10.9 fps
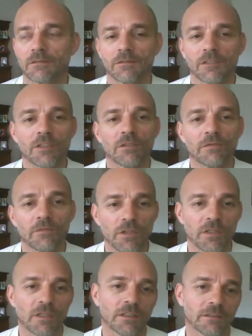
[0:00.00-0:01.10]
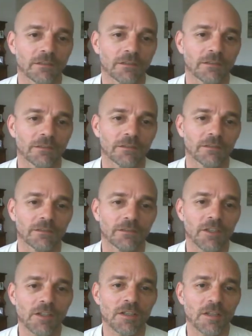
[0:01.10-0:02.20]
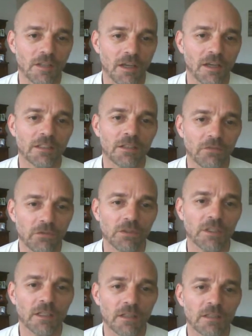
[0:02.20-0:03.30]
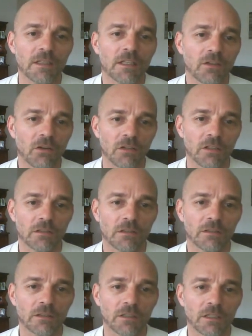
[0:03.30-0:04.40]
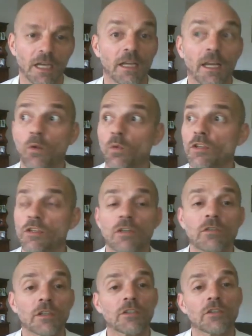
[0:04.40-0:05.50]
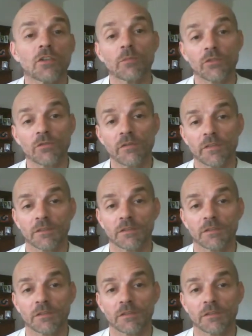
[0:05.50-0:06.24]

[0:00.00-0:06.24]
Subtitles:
This is forcing. This is society forcing these things on us. And now we're so consumer driven.